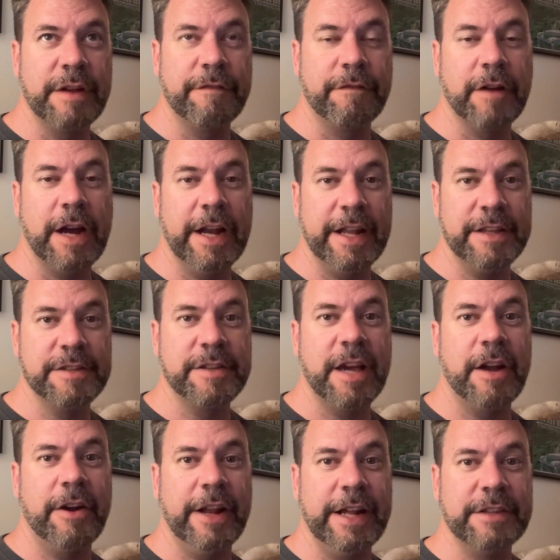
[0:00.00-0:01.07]
Friday,
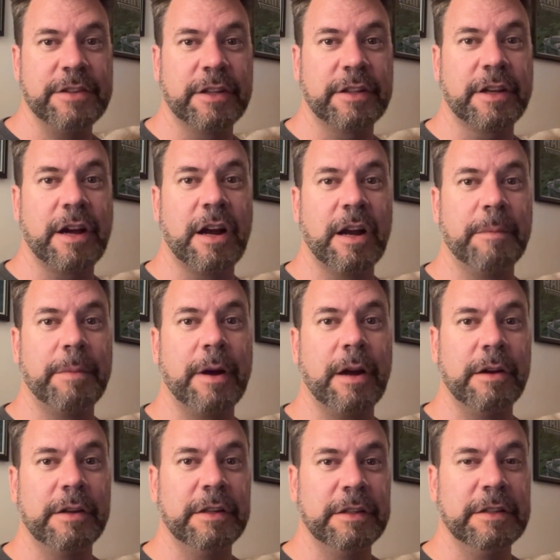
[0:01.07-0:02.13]
Saturday. I took the car
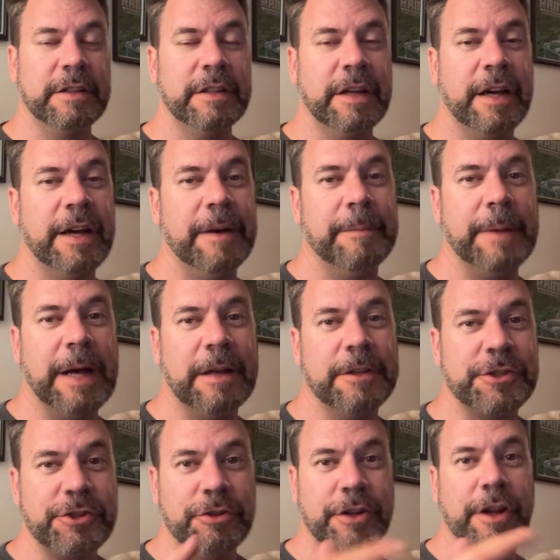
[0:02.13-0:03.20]
apart, and I'll
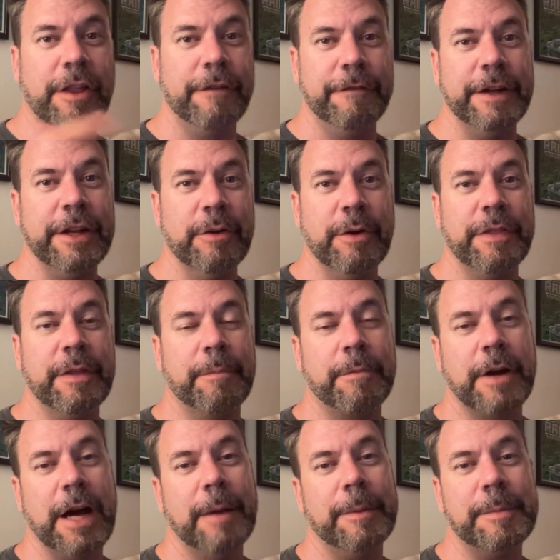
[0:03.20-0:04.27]
shoot another video with the
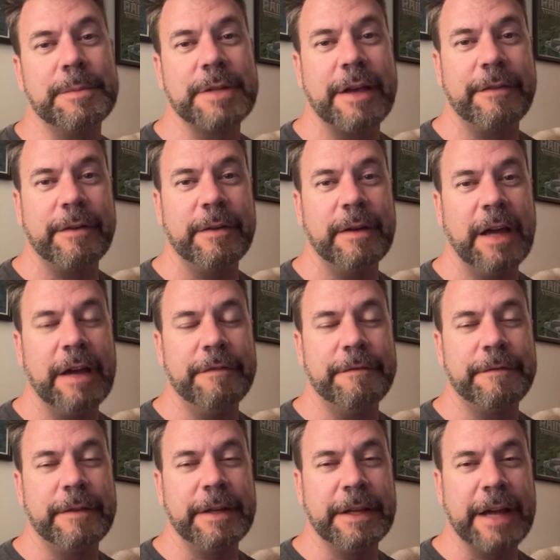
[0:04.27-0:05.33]
problems I've
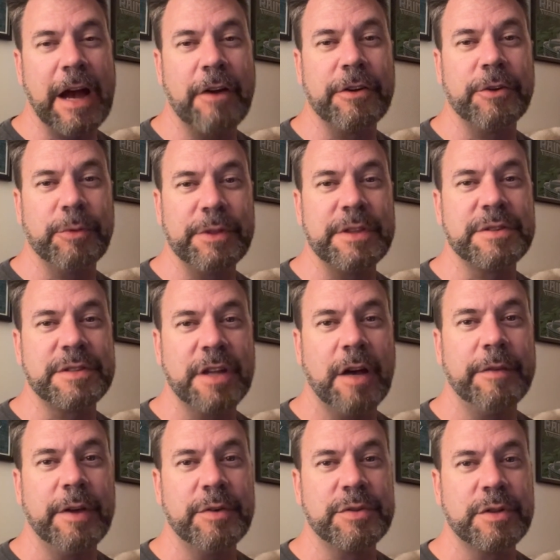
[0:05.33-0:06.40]
encountered with the
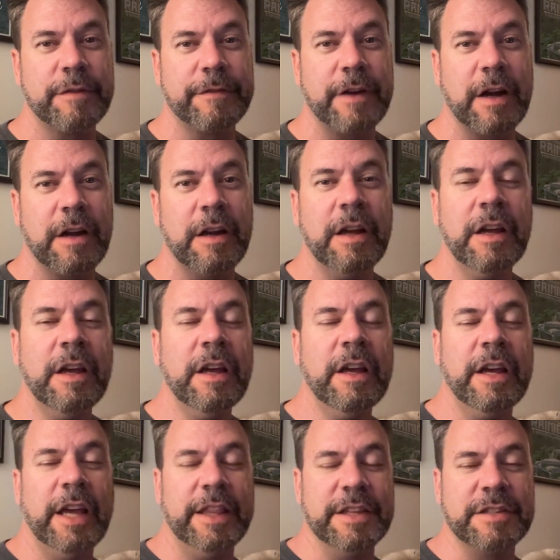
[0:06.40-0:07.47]
Stelvio so far,
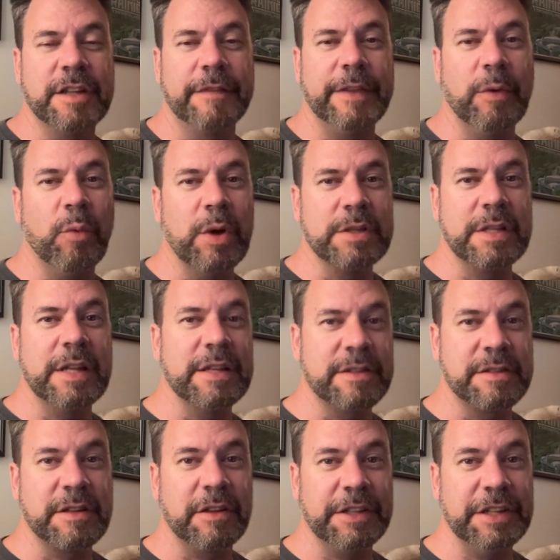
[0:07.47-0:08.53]
and the stuff that wasn't
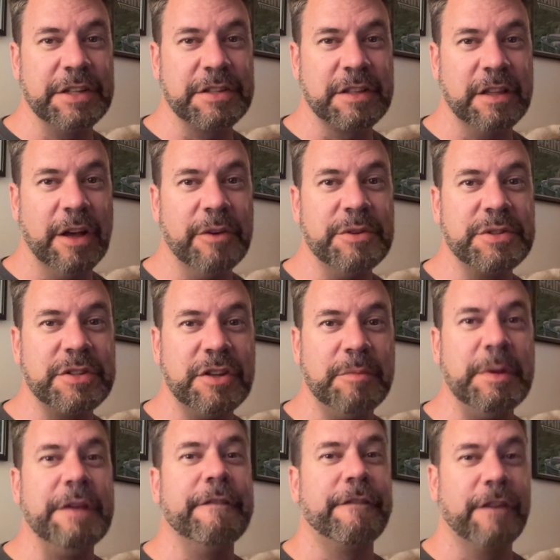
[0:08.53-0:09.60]
necessarily disclosed to
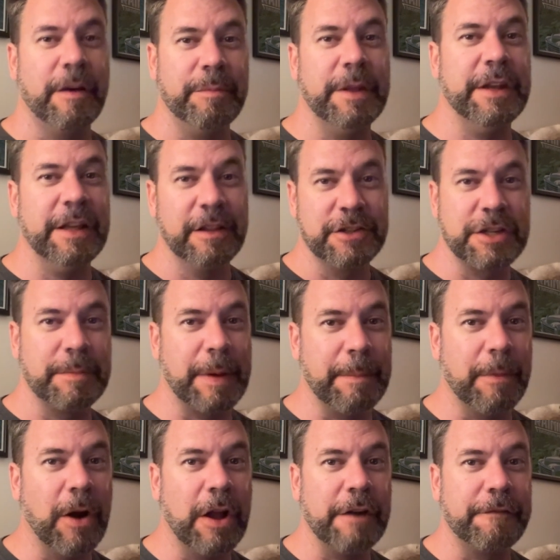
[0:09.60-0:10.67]
me from the dealership I
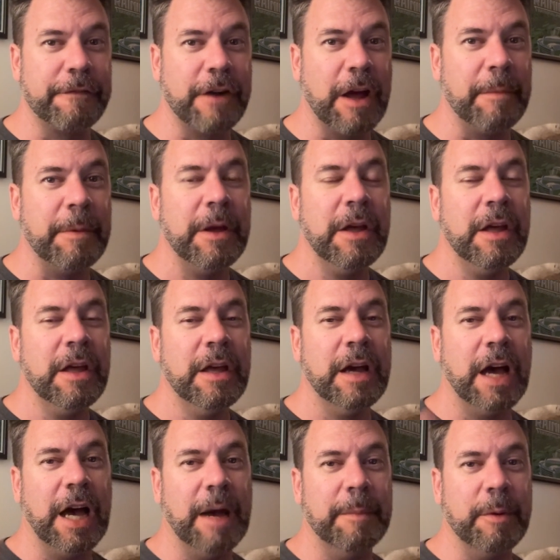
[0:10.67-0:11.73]
bought it from,
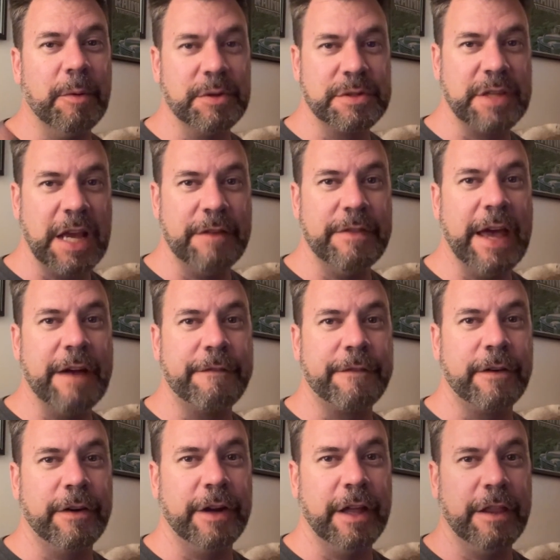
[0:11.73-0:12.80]
but we'll save that
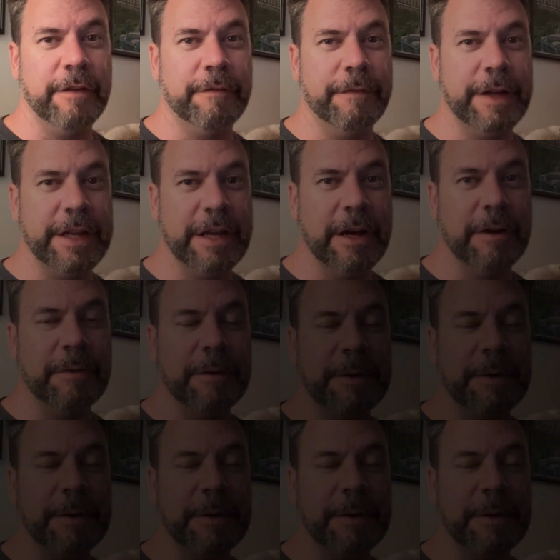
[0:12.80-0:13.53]
for another video.